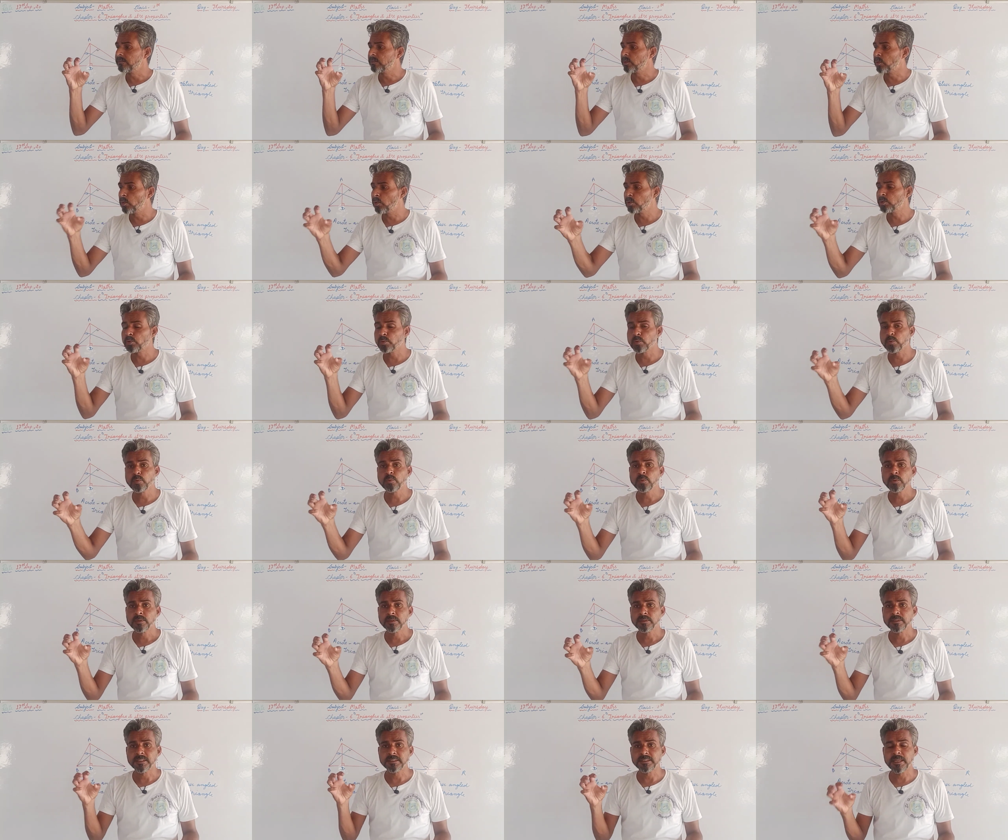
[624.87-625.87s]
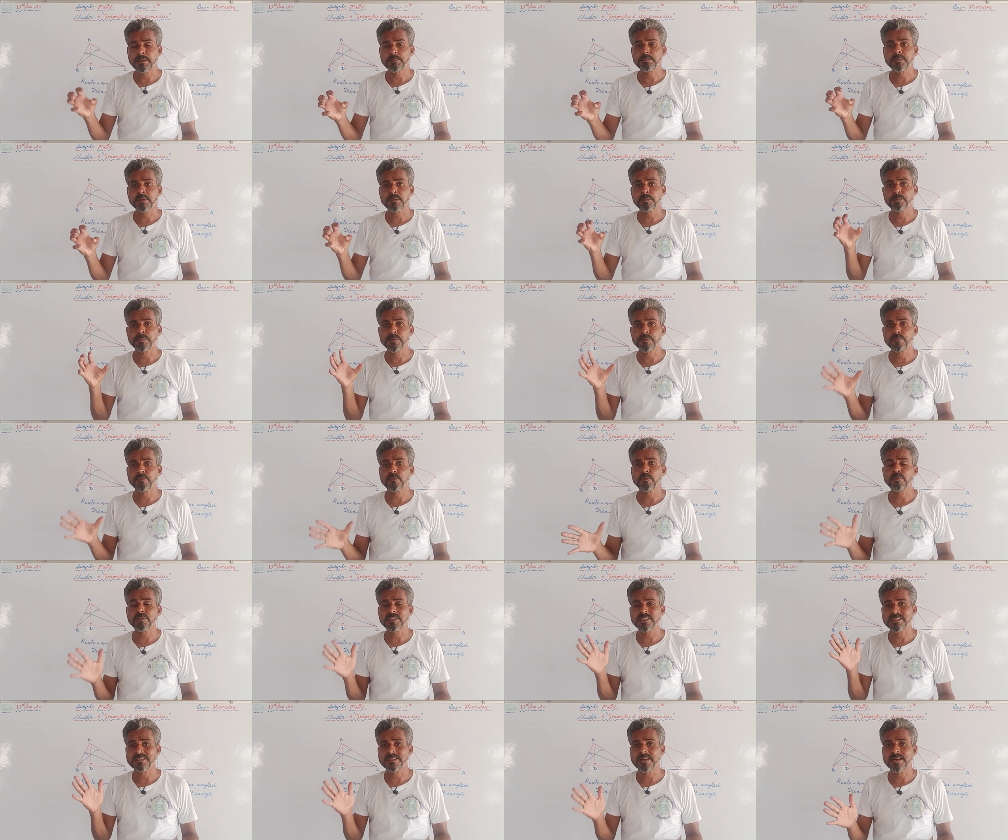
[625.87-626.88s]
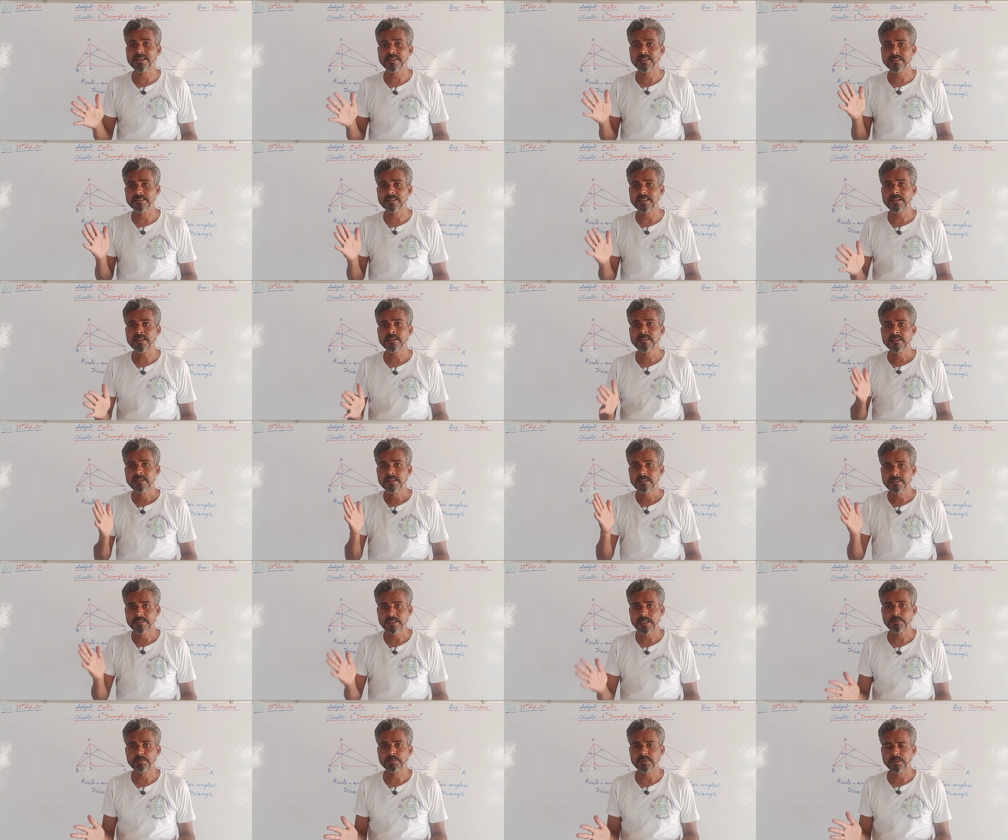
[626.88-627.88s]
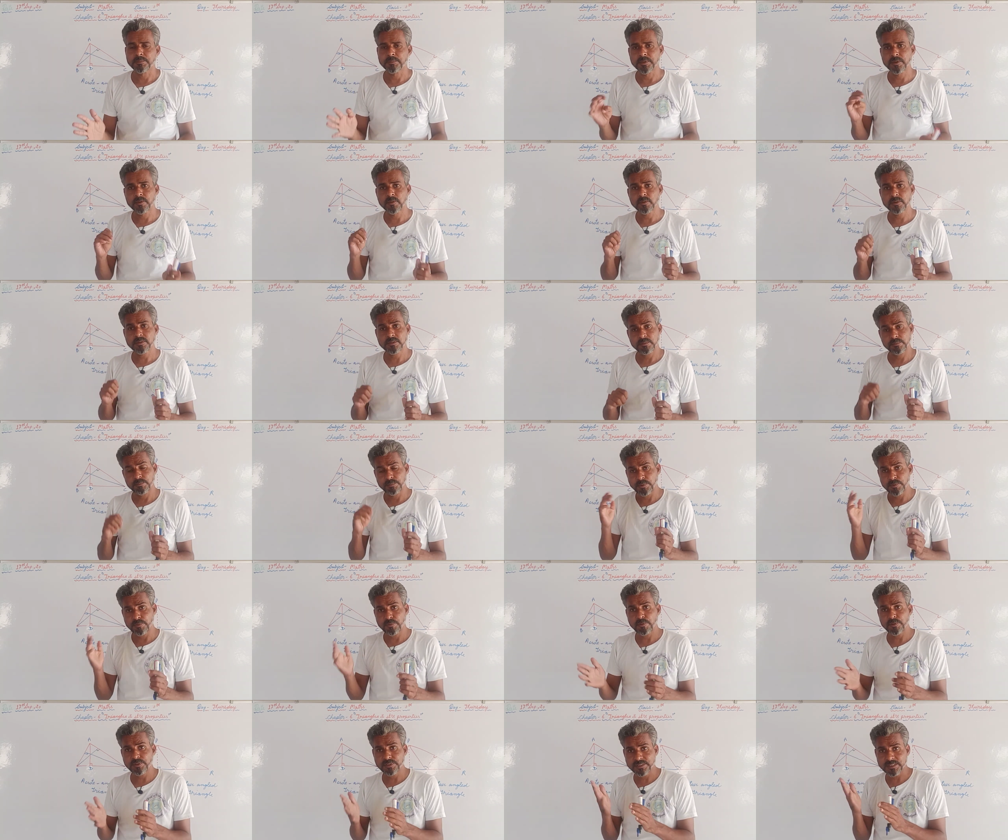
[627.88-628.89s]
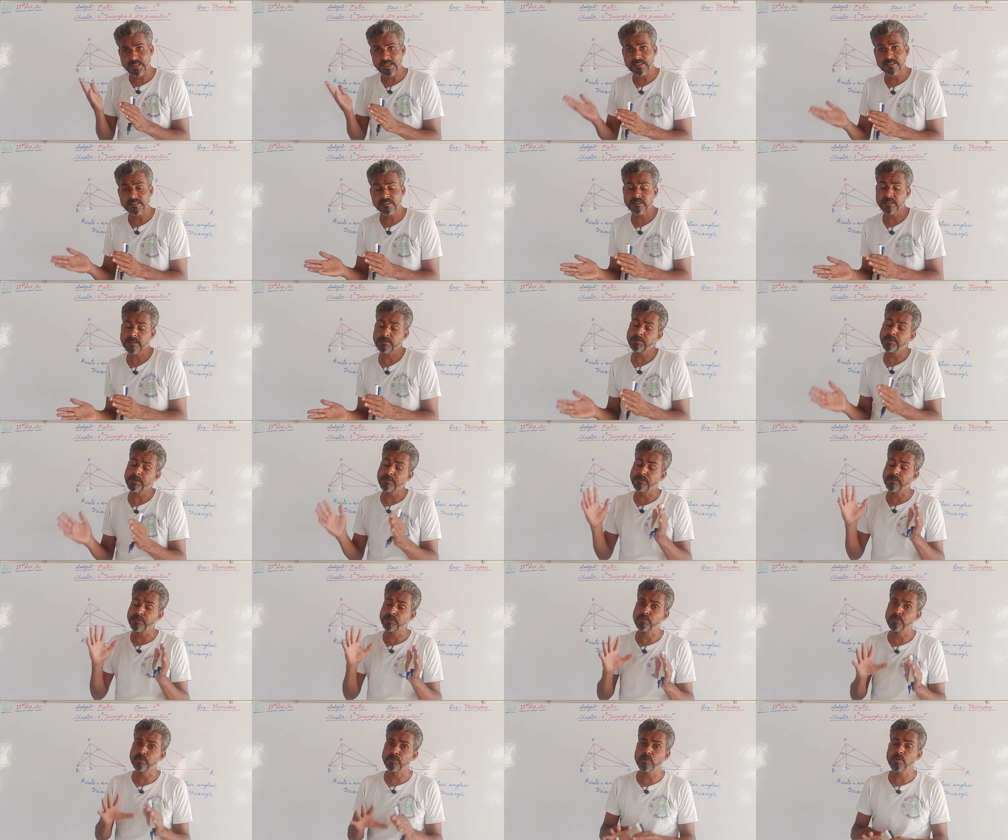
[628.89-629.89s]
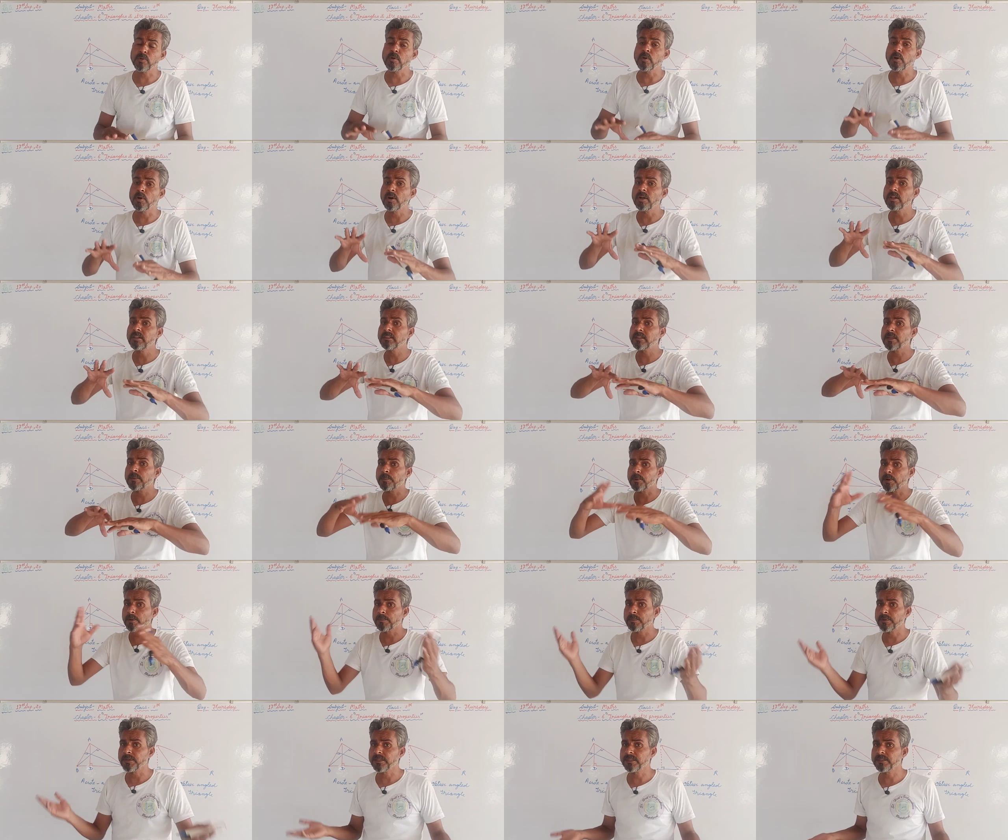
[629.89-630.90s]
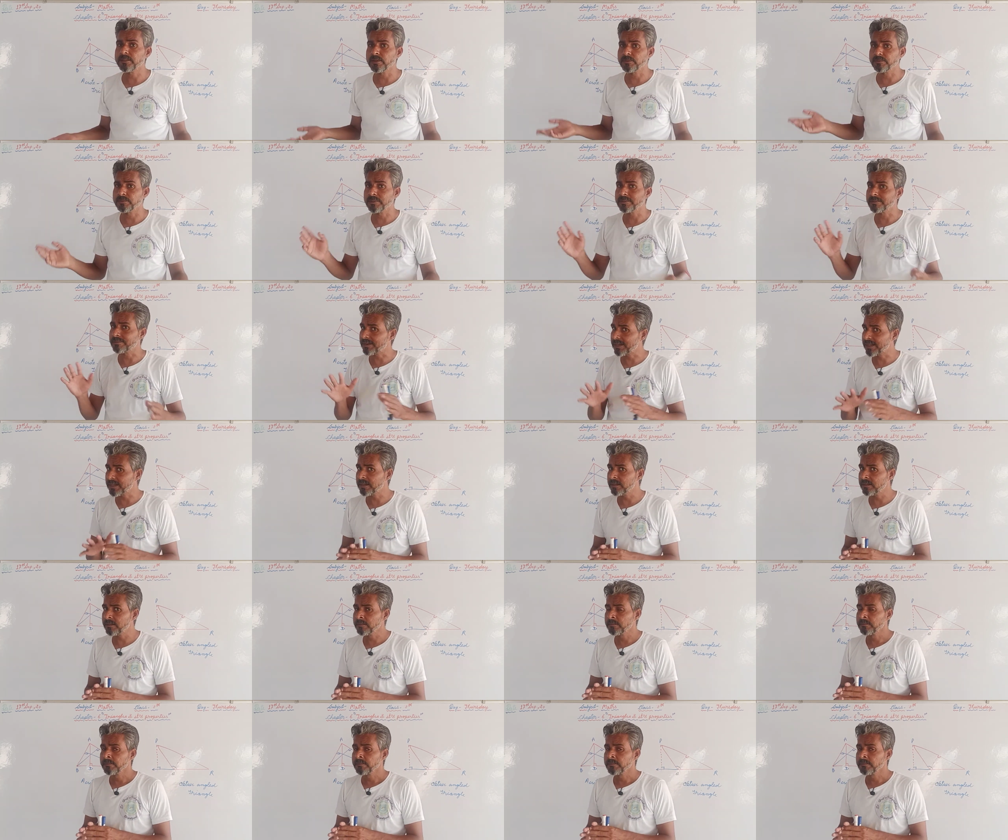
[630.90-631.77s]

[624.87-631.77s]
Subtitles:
go through the chapter before starting the chapter, because before starting the chapter we should know all the properties of the triangle.